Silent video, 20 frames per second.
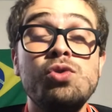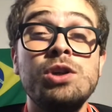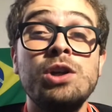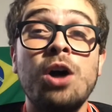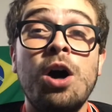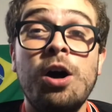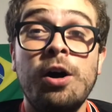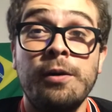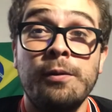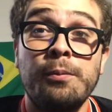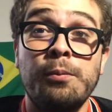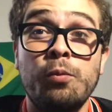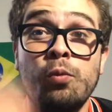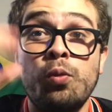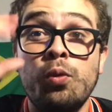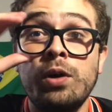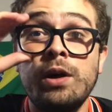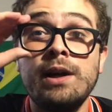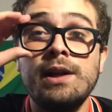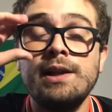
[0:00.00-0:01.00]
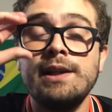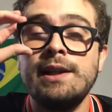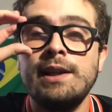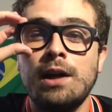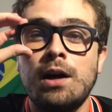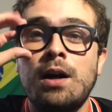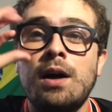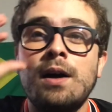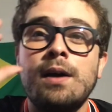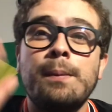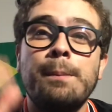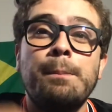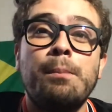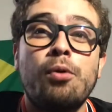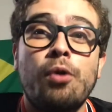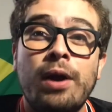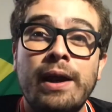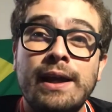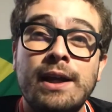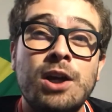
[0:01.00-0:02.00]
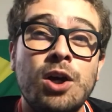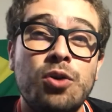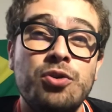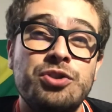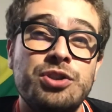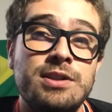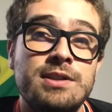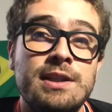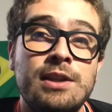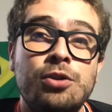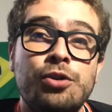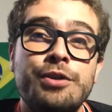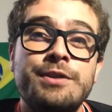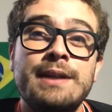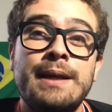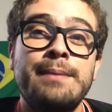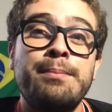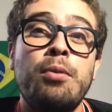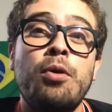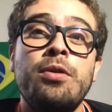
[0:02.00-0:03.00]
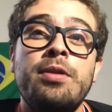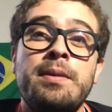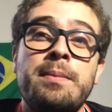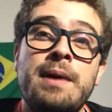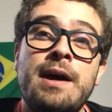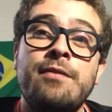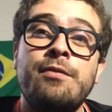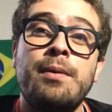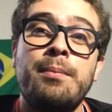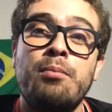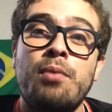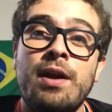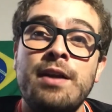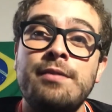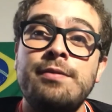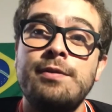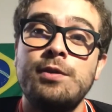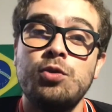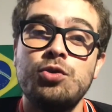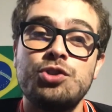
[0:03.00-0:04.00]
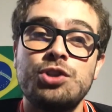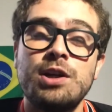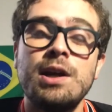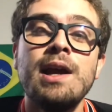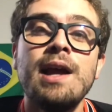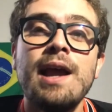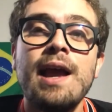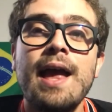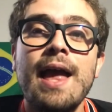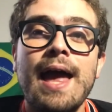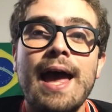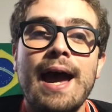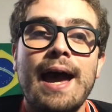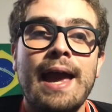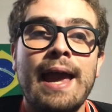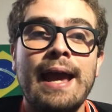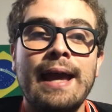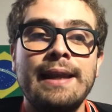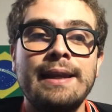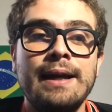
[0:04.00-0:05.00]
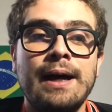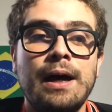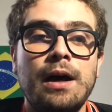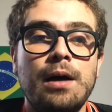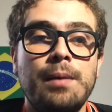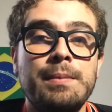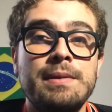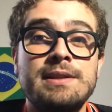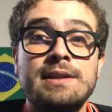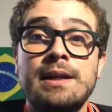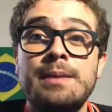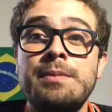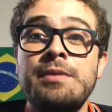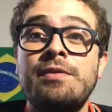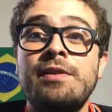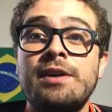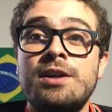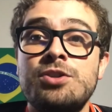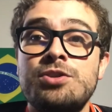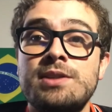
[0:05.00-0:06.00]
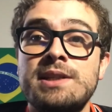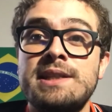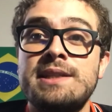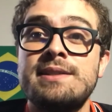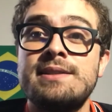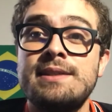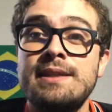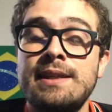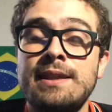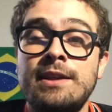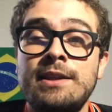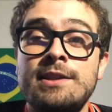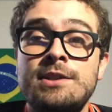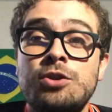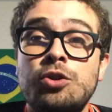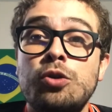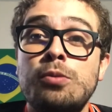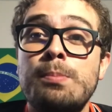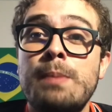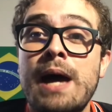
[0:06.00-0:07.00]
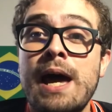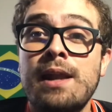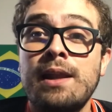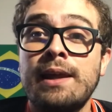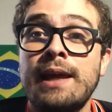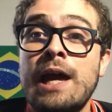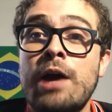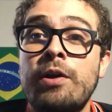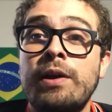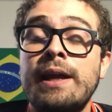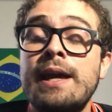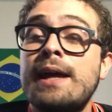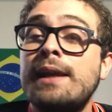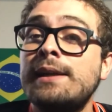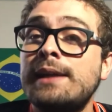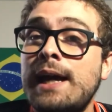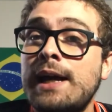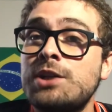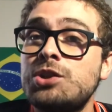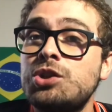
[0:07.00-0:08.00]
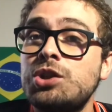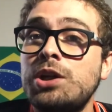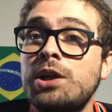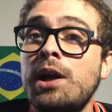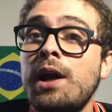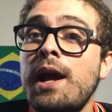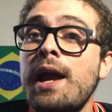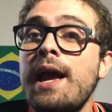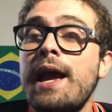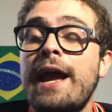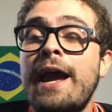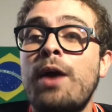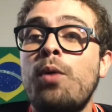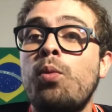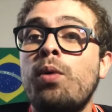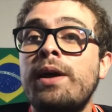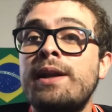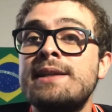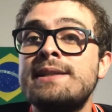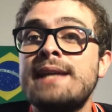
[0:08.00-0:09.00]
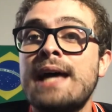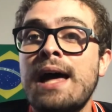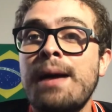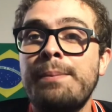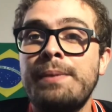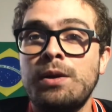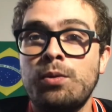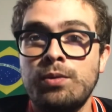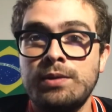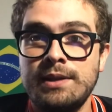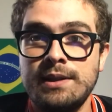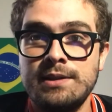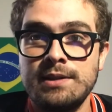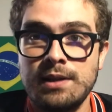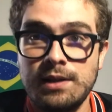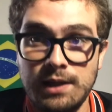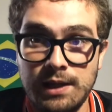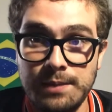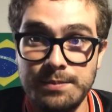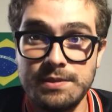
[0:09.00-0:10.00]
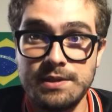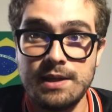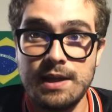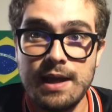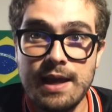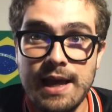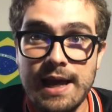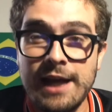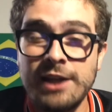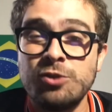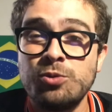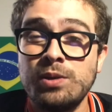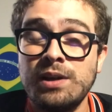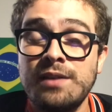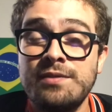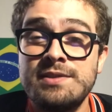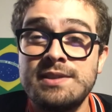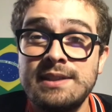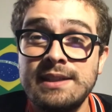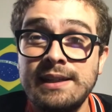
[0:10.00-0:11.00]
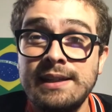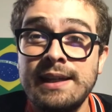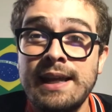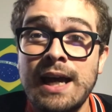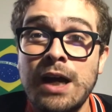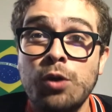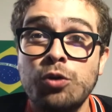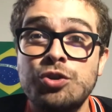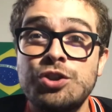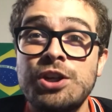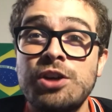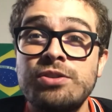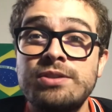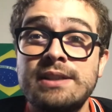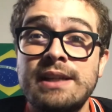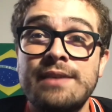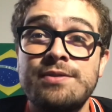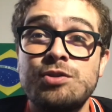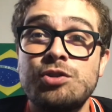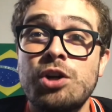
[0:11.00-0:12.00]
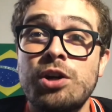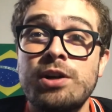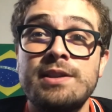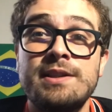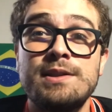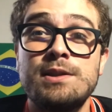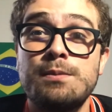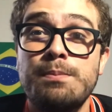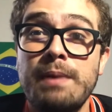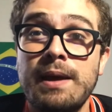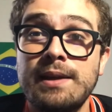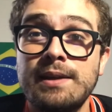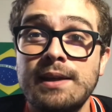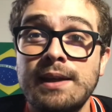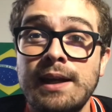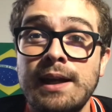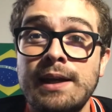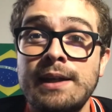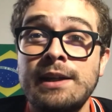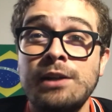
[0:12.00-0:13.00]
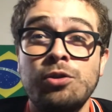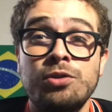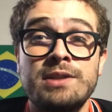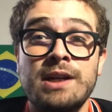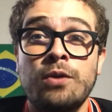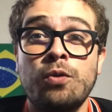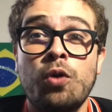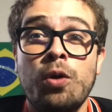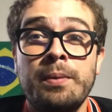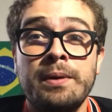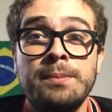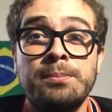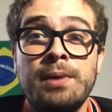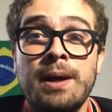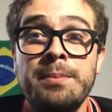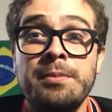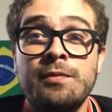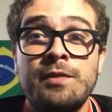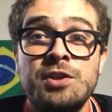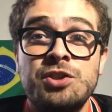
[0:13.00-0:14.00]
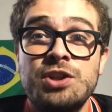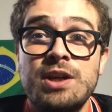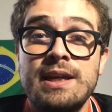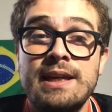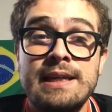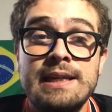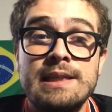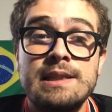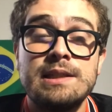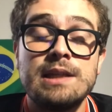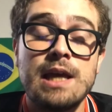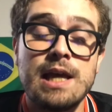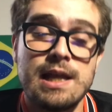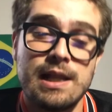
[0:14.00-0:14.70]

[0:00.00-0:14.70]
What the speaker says: young, really young, bright coaches. It looks like both of them have a bright future. And it's going to be very interesting to see these 2 battling out again next year, and what is happening with these clubs. As we have seen now, Chelsea have started to spend again. It looks like Roman Abramovich is